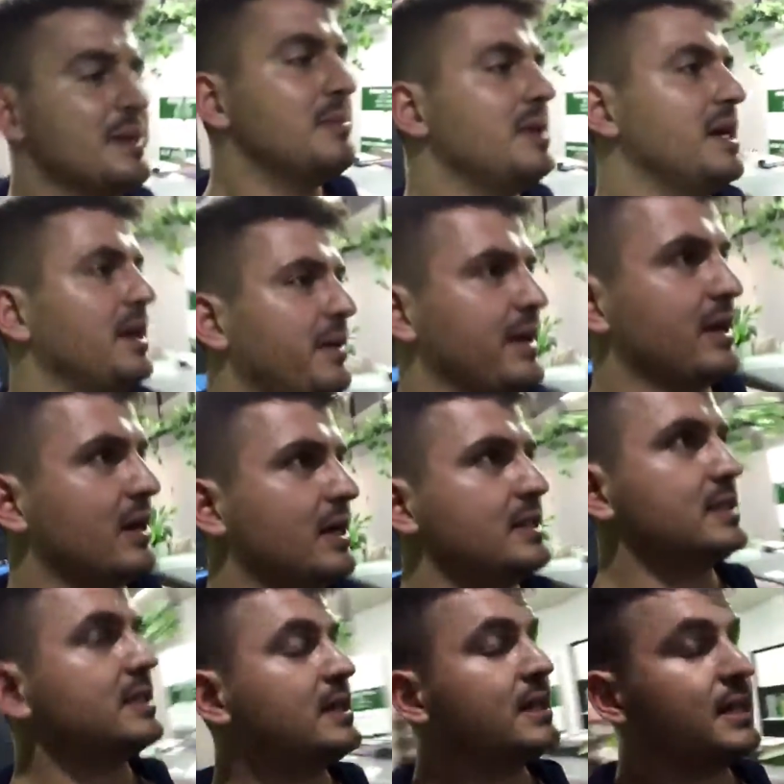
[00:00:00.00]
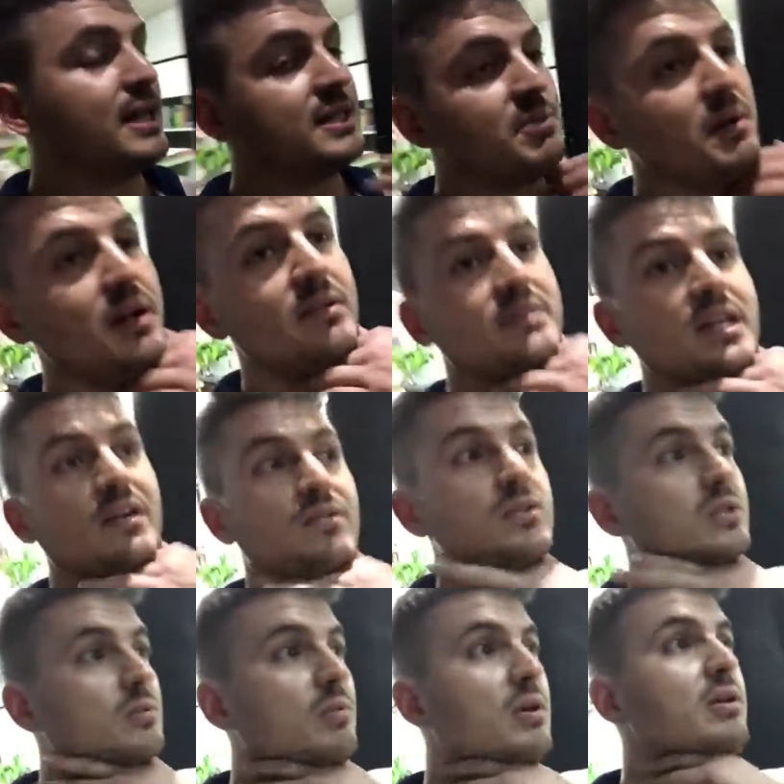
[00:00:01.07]
But anyway, guys, that's the plan of attack for
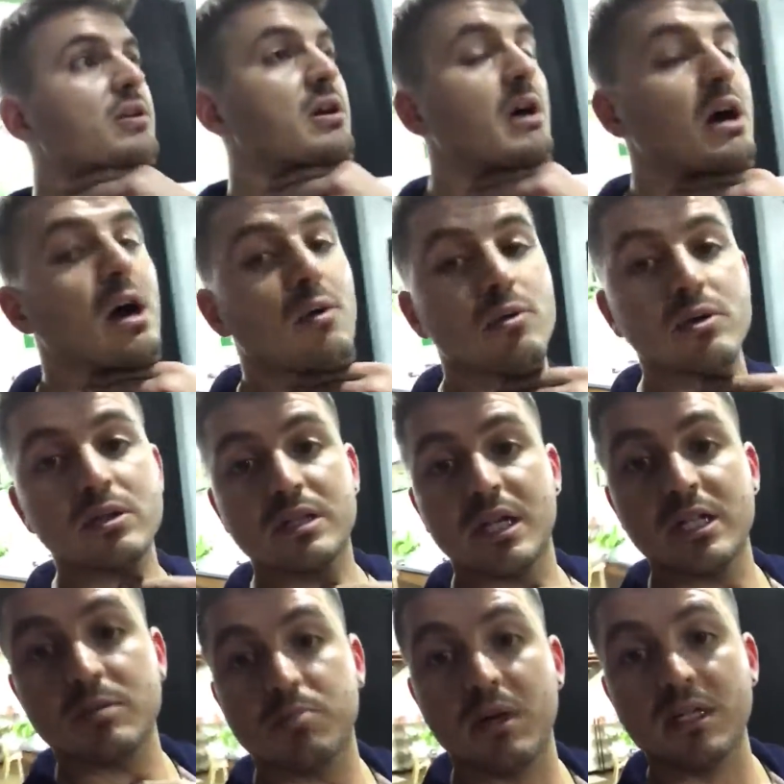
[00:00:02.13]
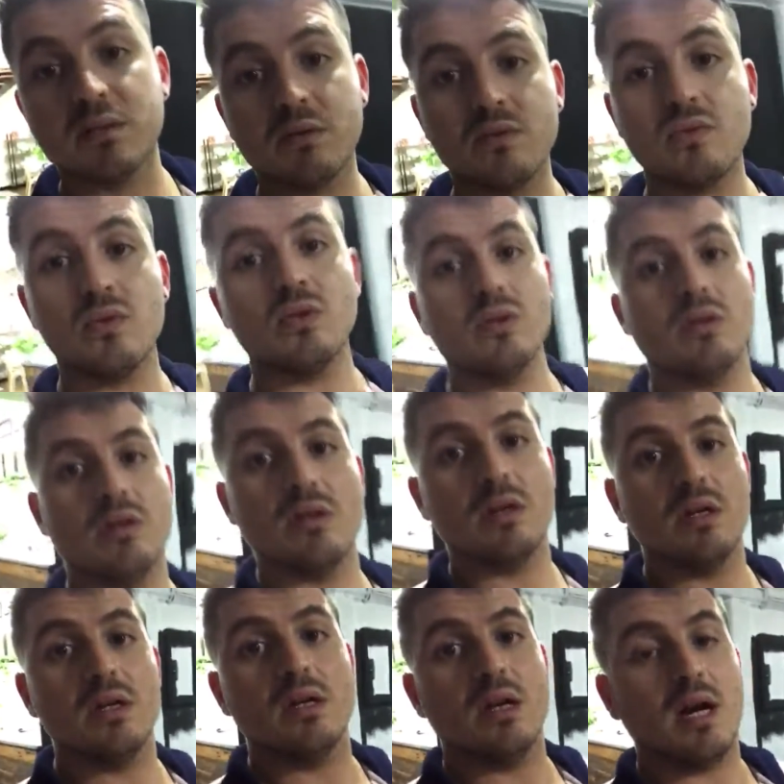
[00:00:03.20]
tomorrow. I will touch base with you
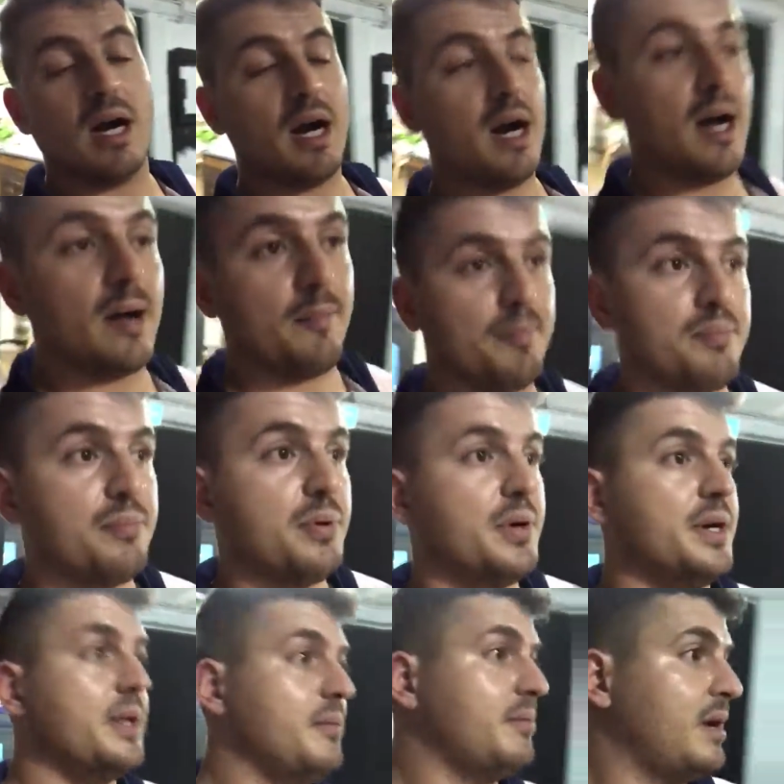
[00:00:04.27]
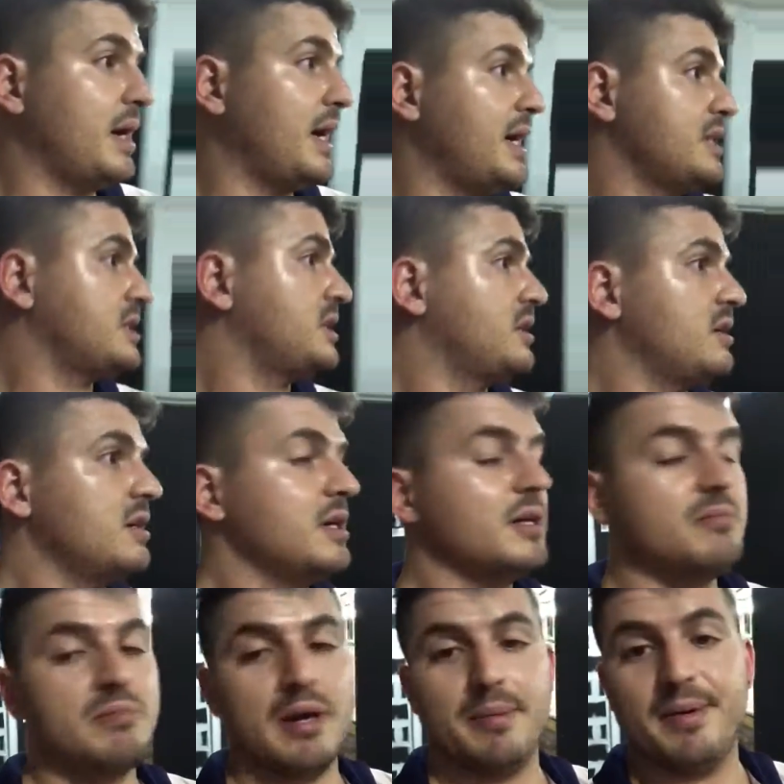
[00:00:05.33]
pretty much
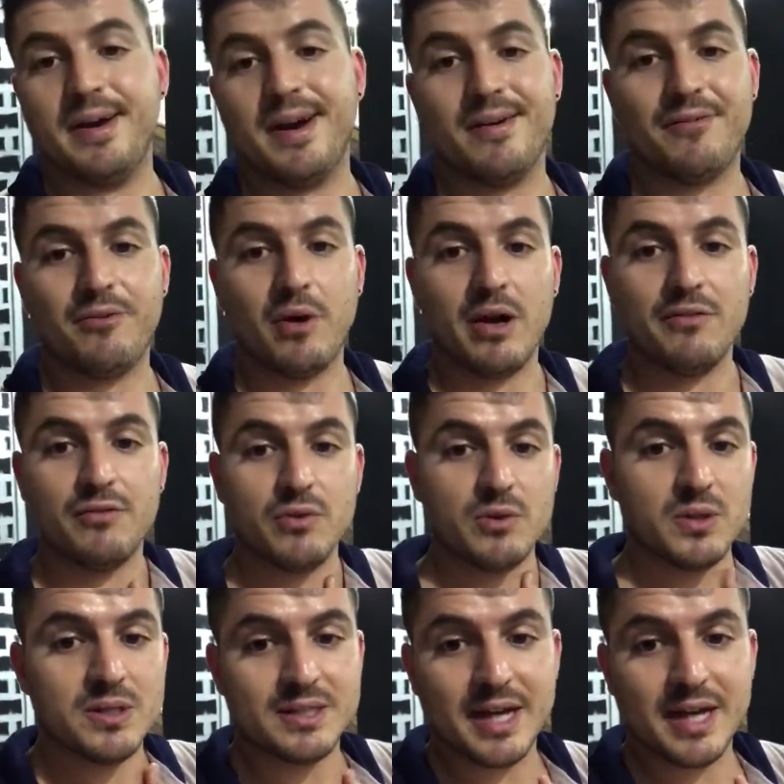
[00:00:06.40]
maybe halfway through the